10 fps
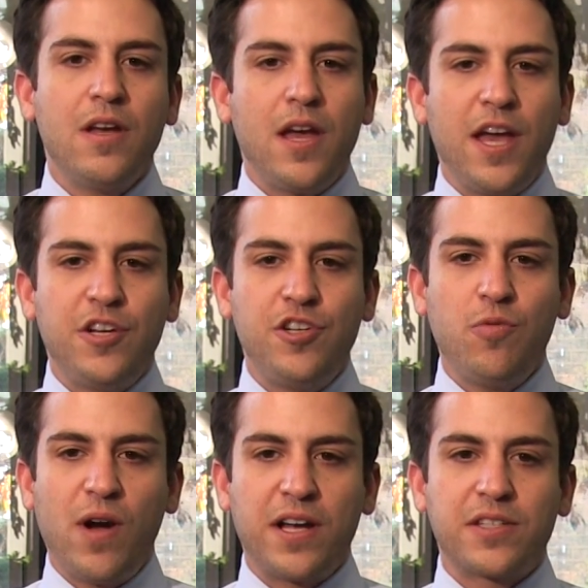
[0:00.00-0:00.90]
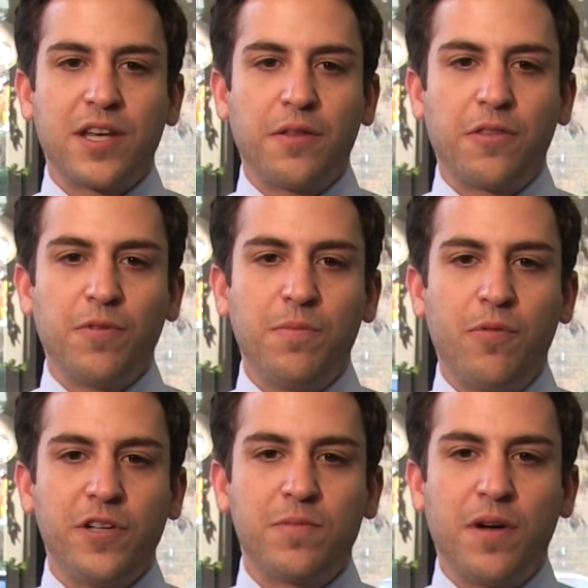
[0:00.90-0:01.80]
AG West gained 3
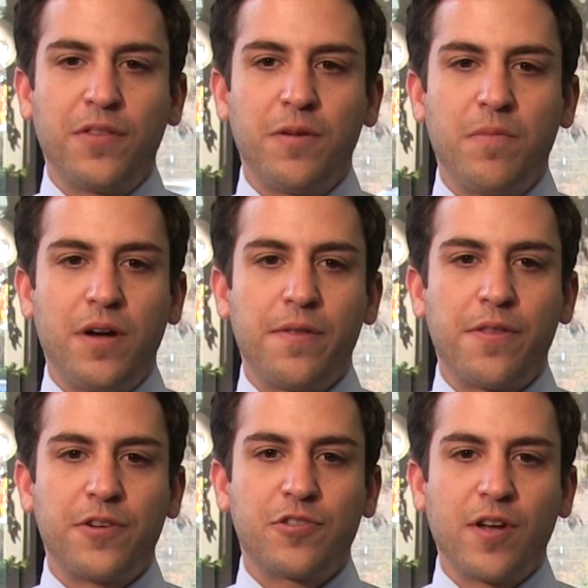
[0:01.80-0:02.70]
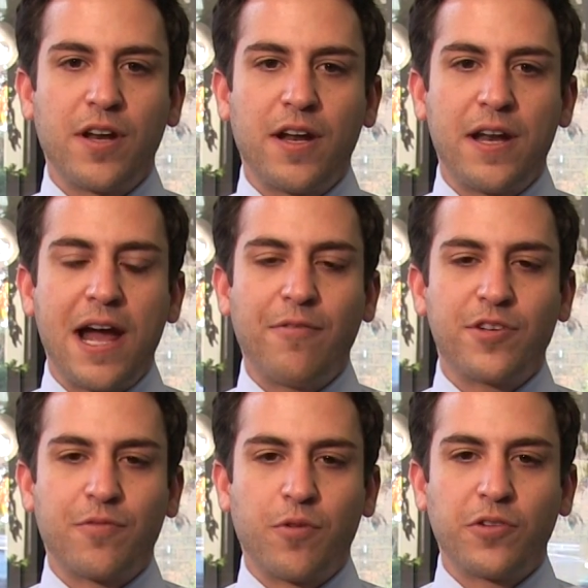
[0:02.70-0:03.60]
points month-on-month and traded at an average
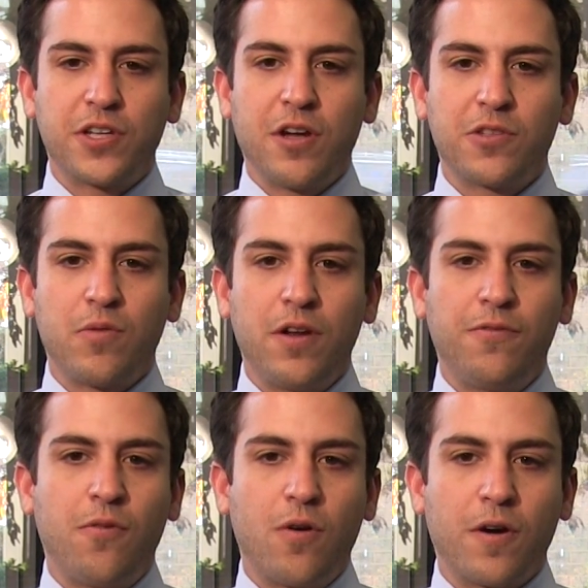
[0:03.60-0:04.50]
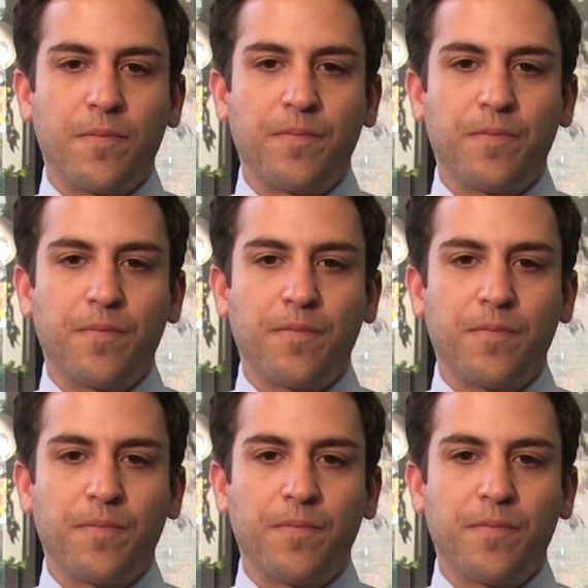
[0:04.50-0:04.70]
of world-scale 24.